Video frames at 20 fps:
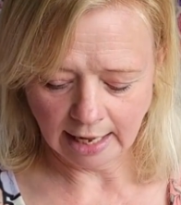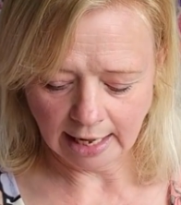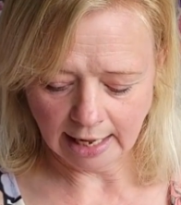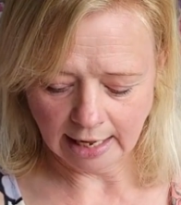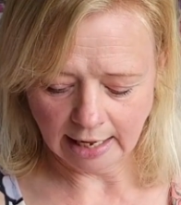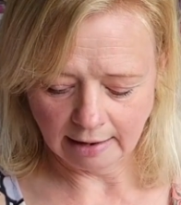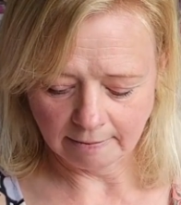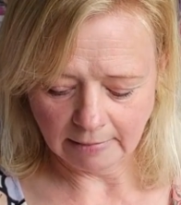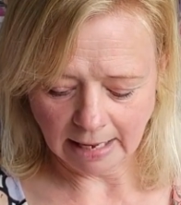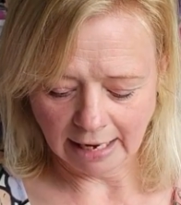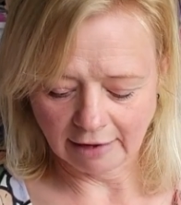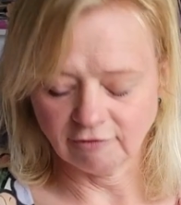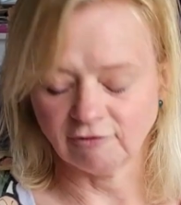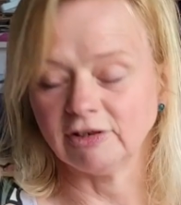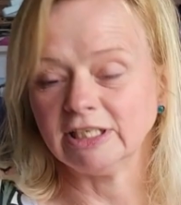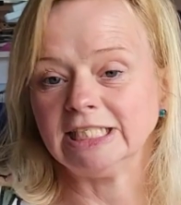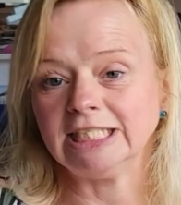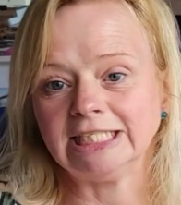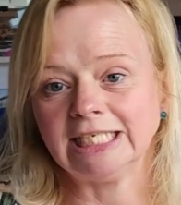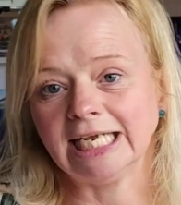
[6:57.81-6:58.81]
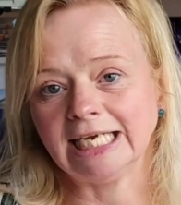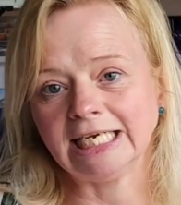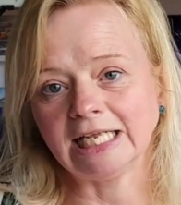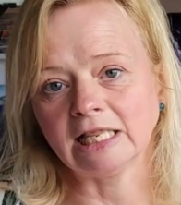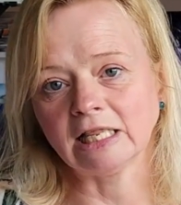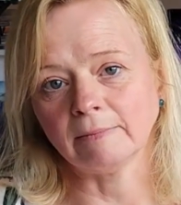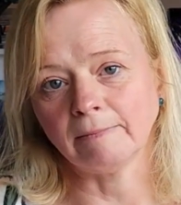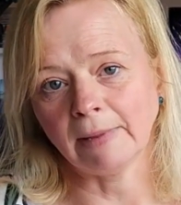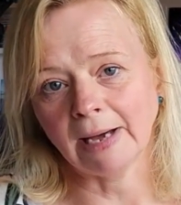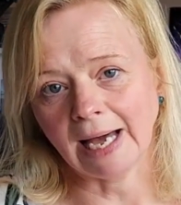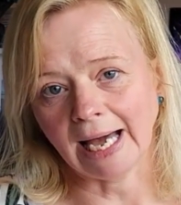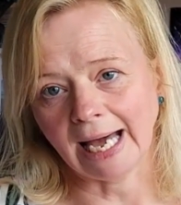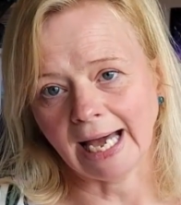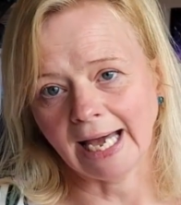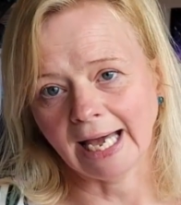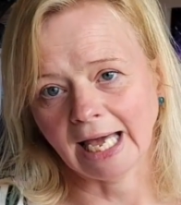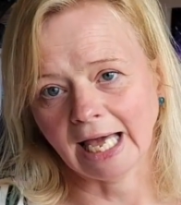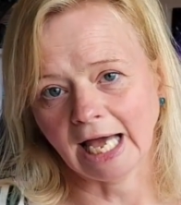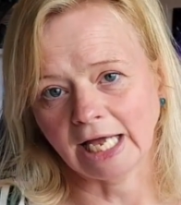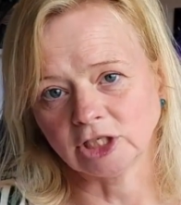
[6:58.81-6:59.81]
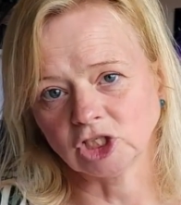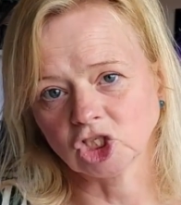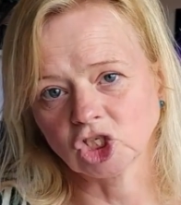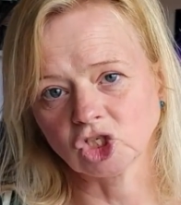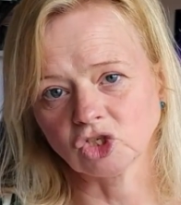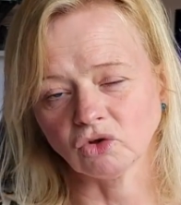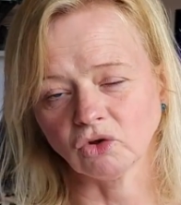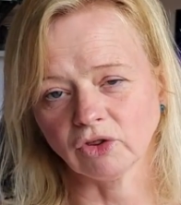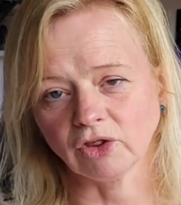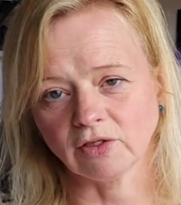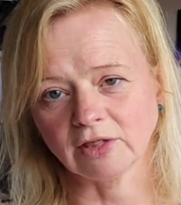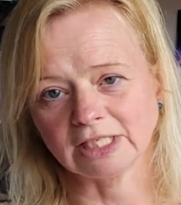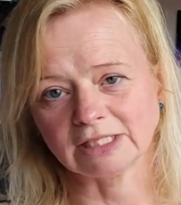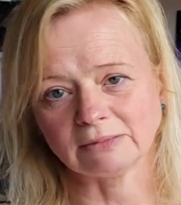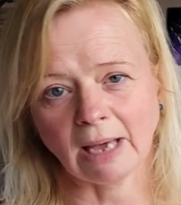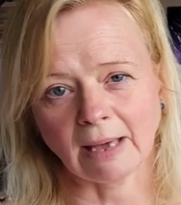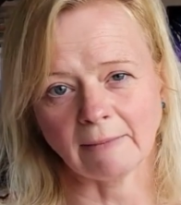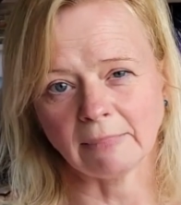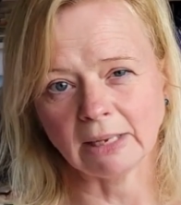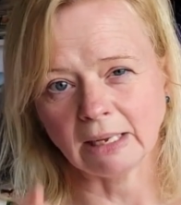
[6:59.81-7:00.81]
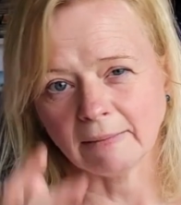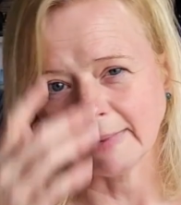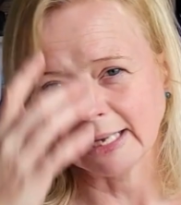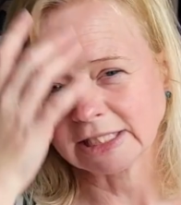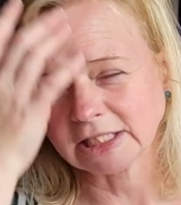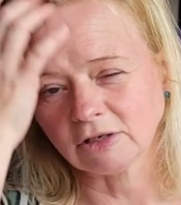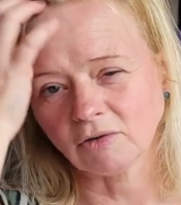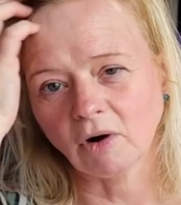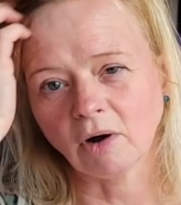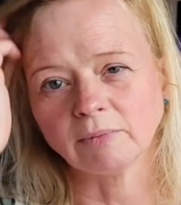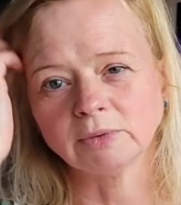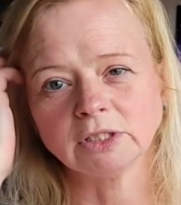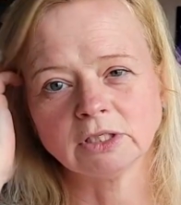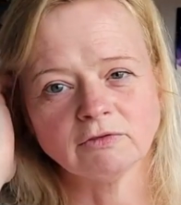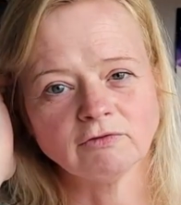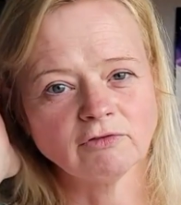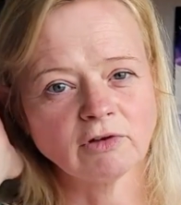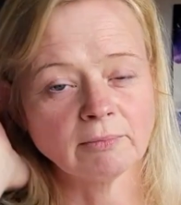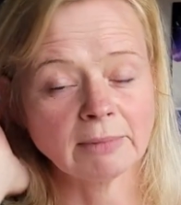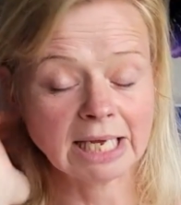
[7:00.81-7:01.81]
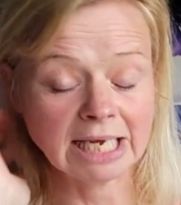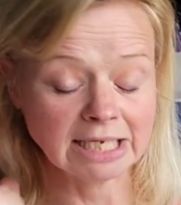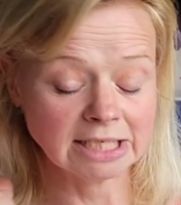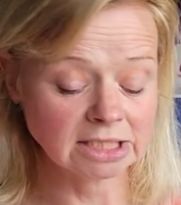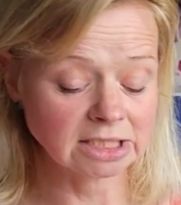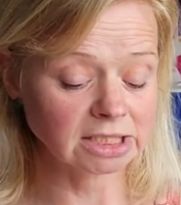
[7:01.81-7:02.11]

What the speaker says: and fitted in at the back, I just thought that might be a better option for me.